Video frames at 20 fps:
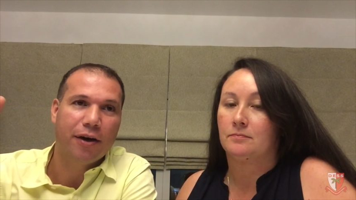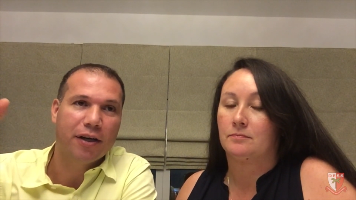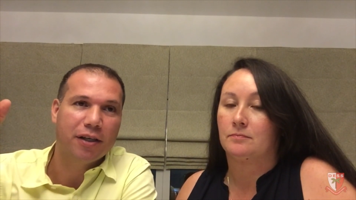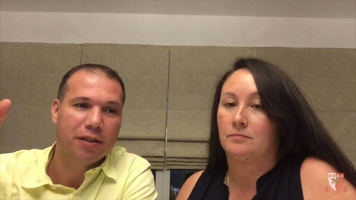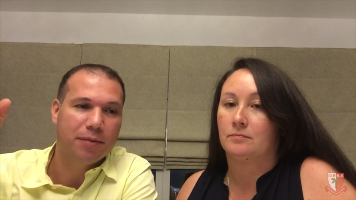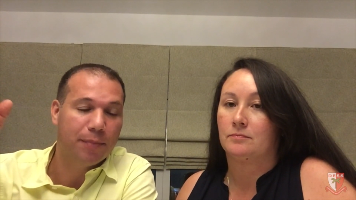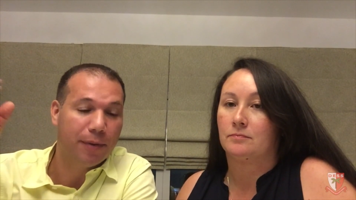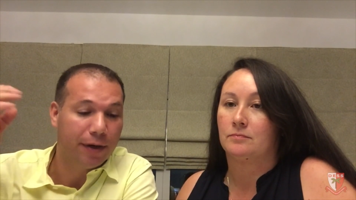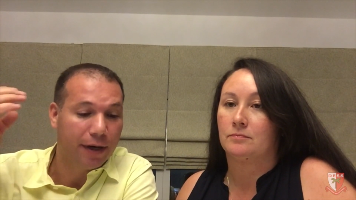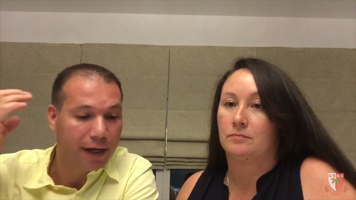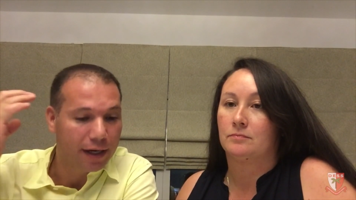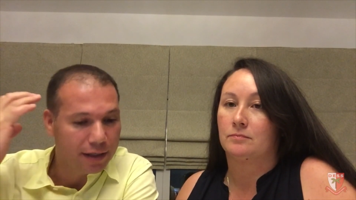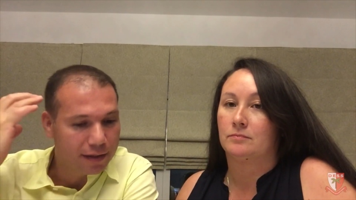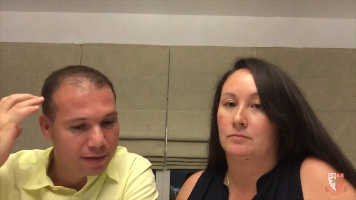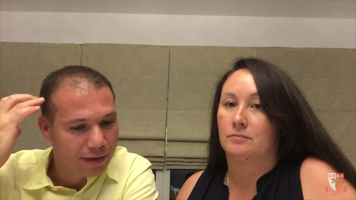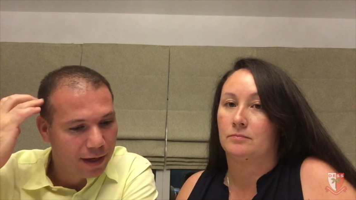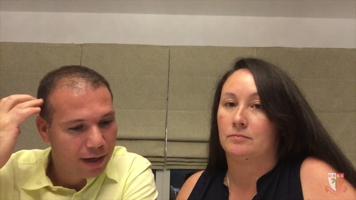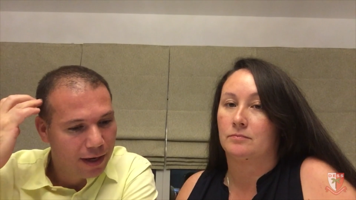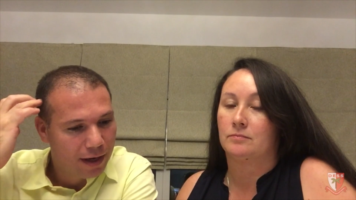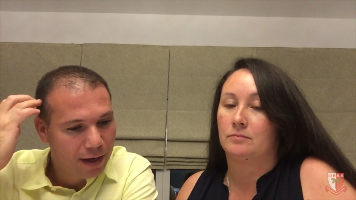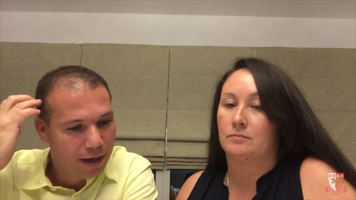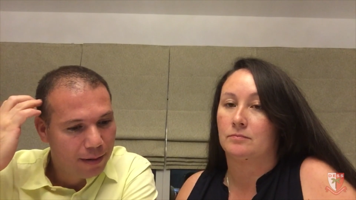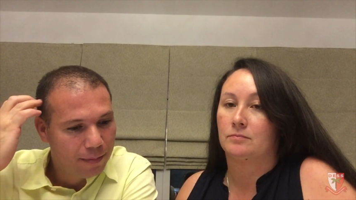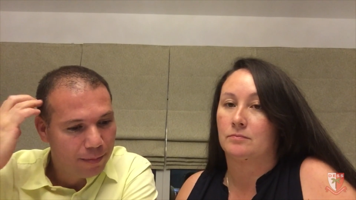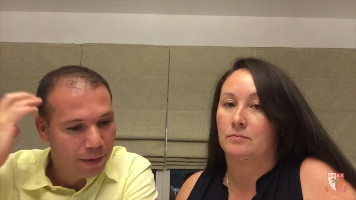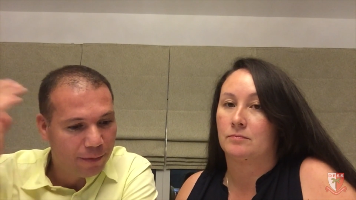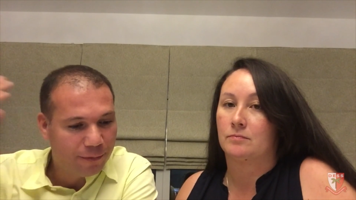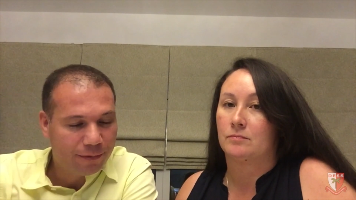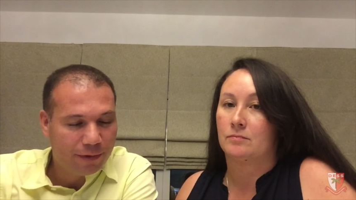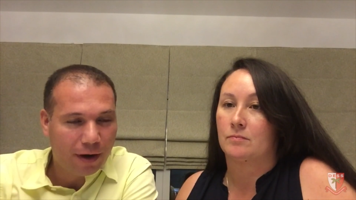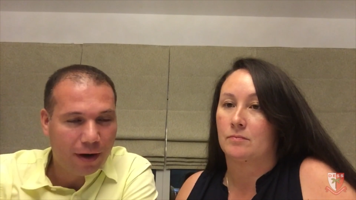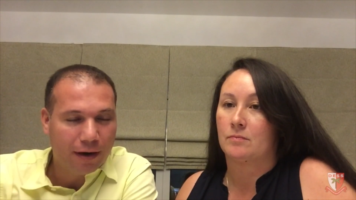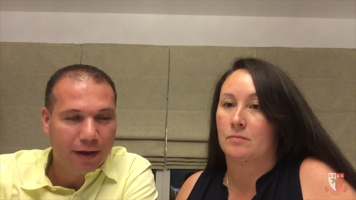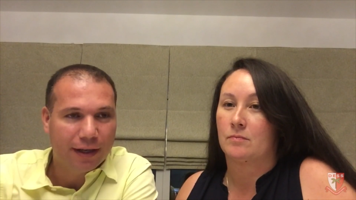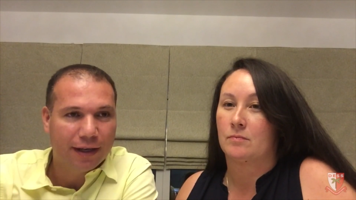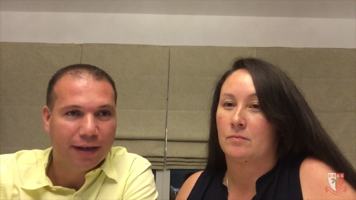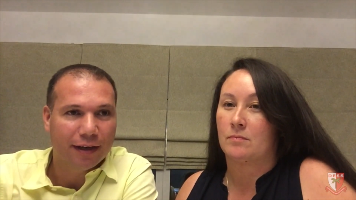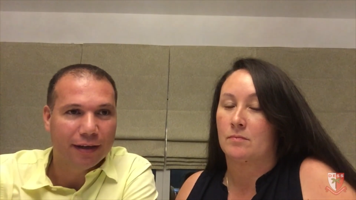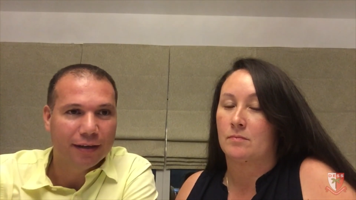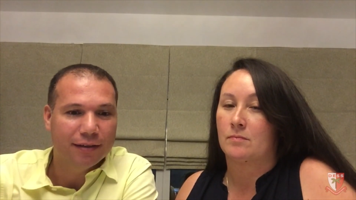Speaker 1: experience. But for our
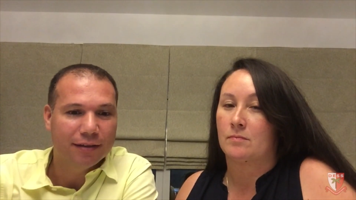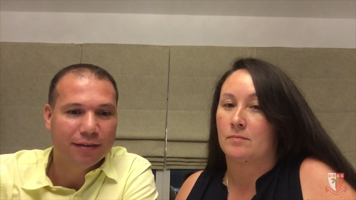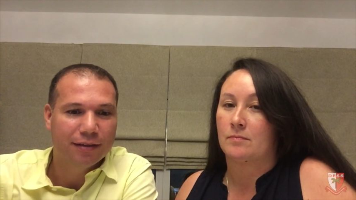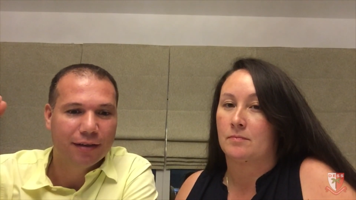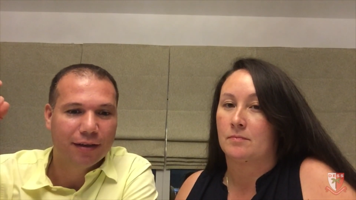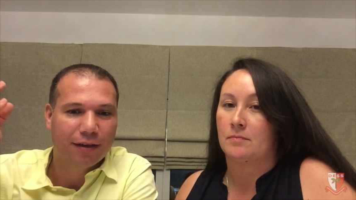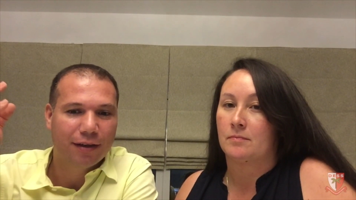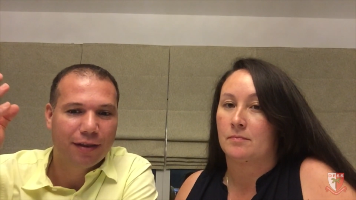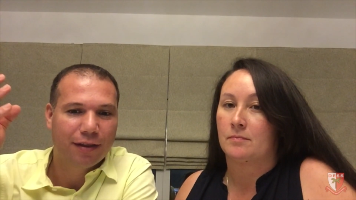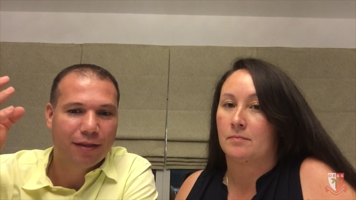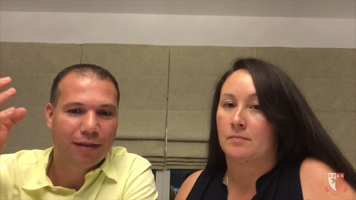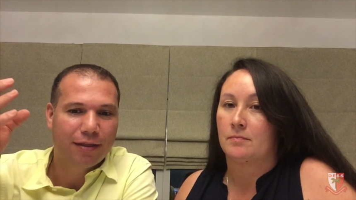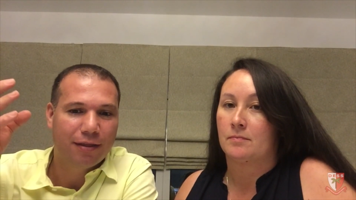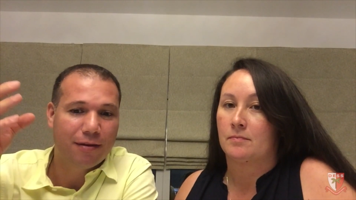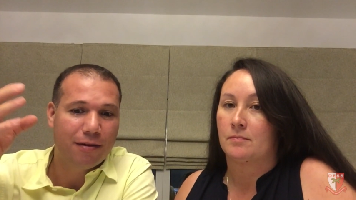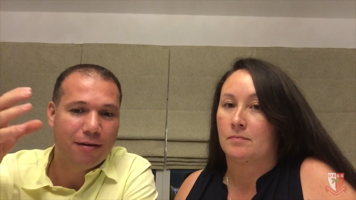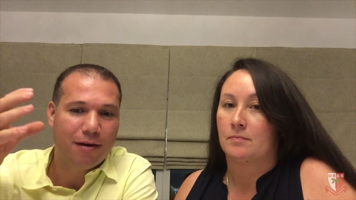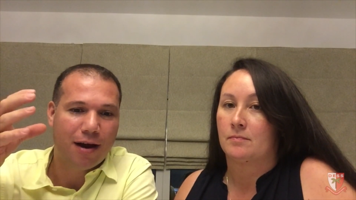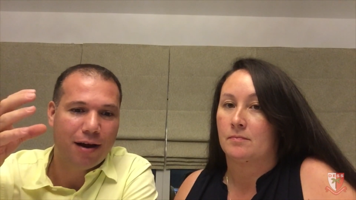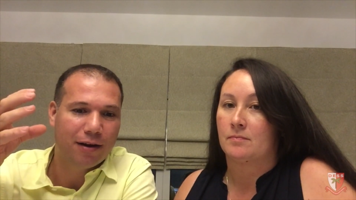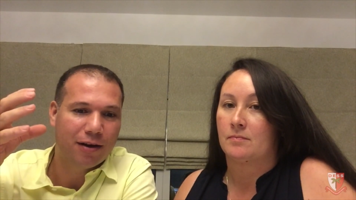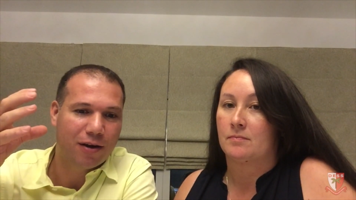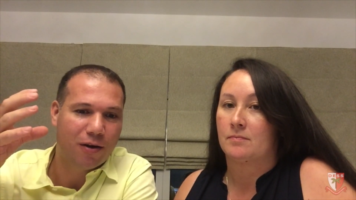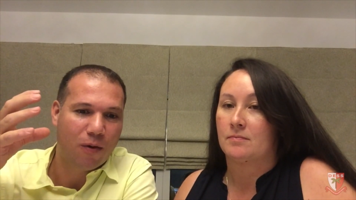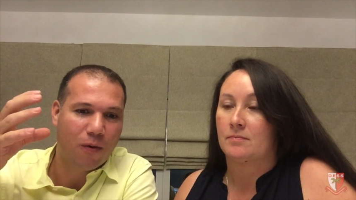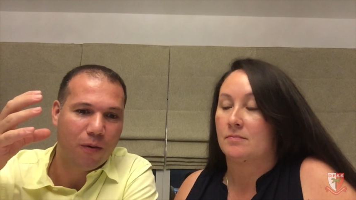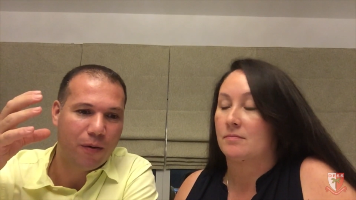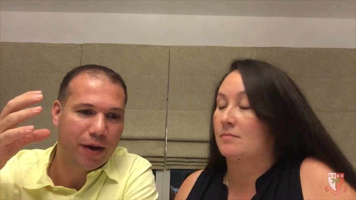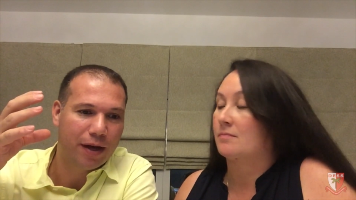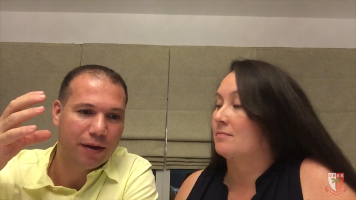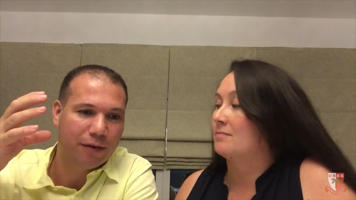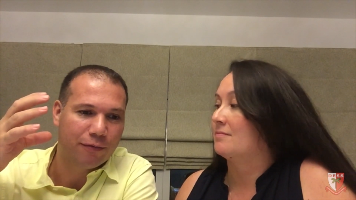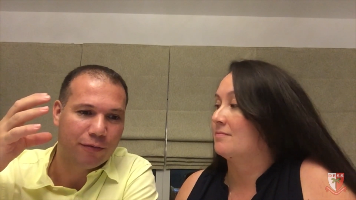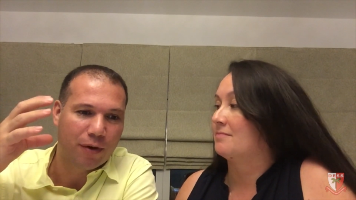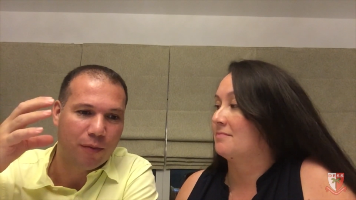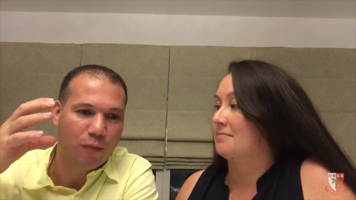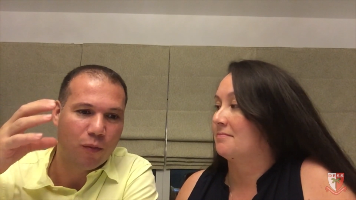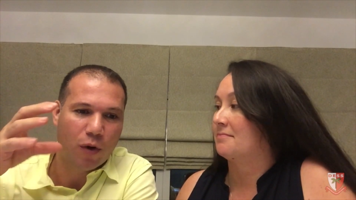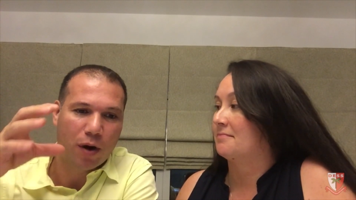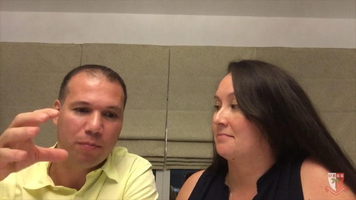kids, they're not going
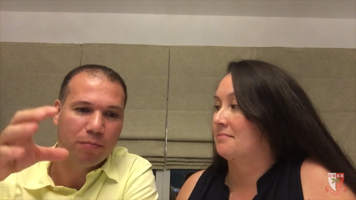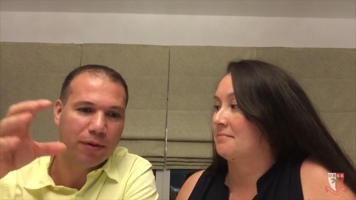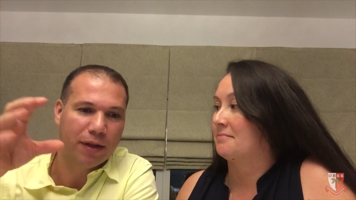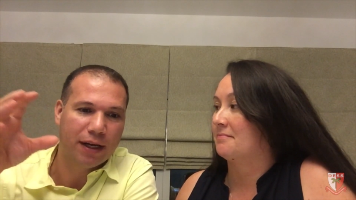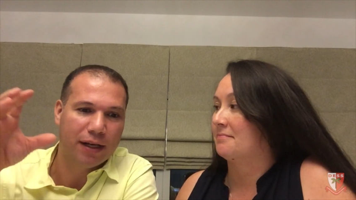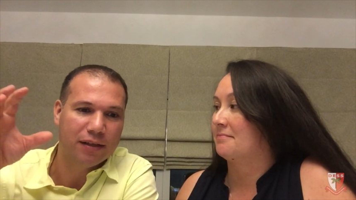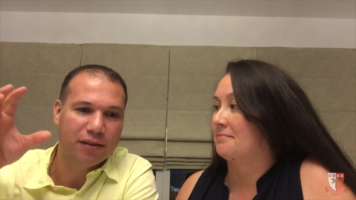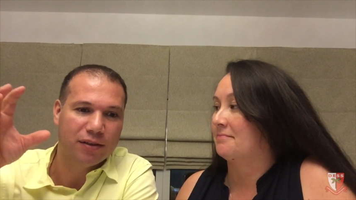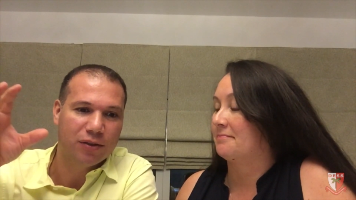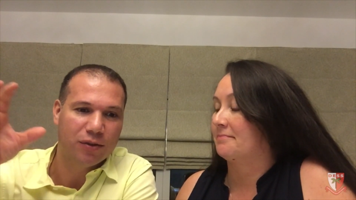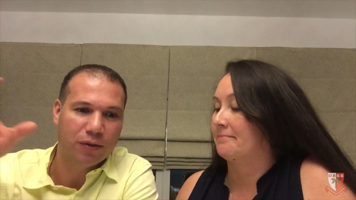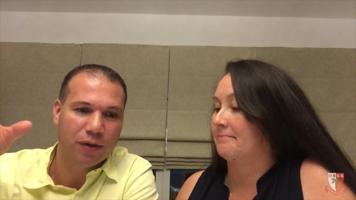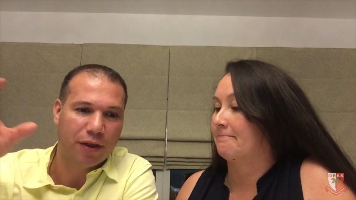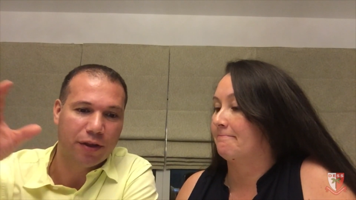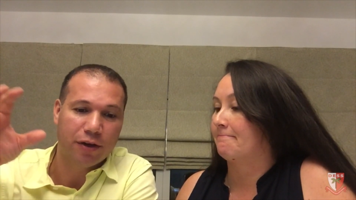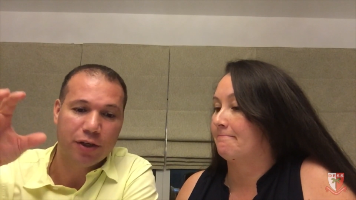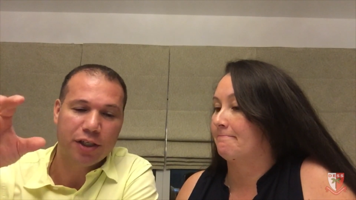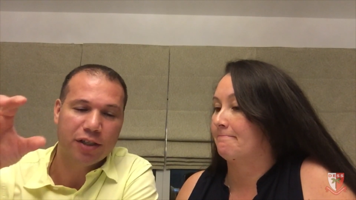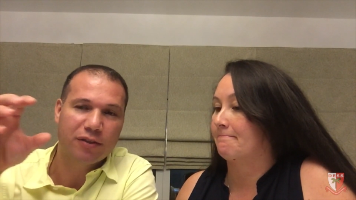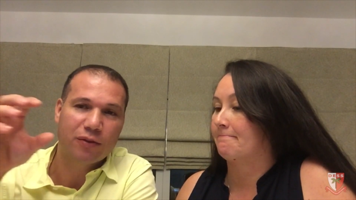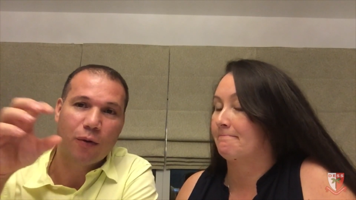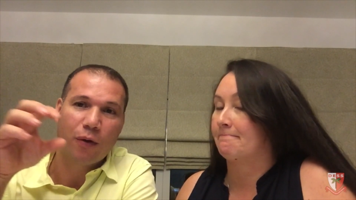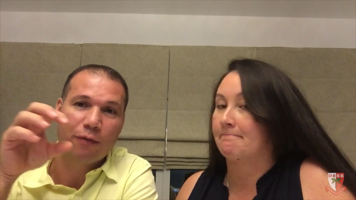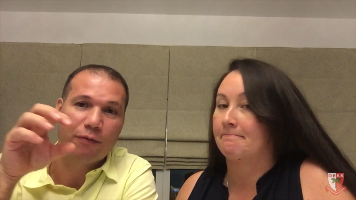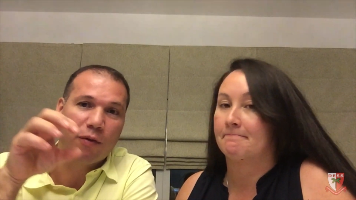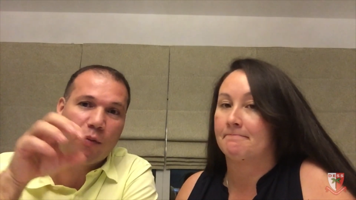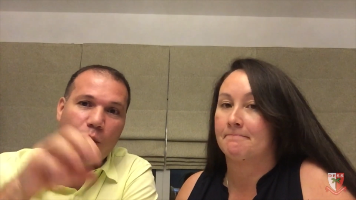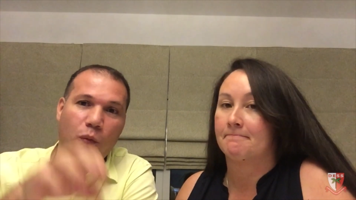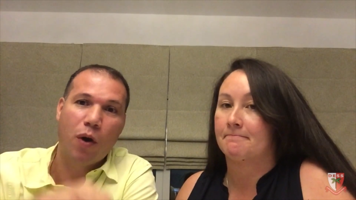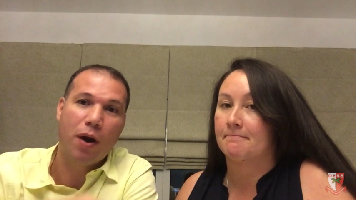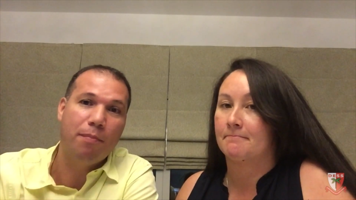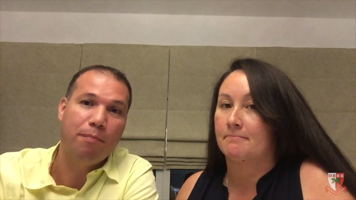from one place to another. They're just going from one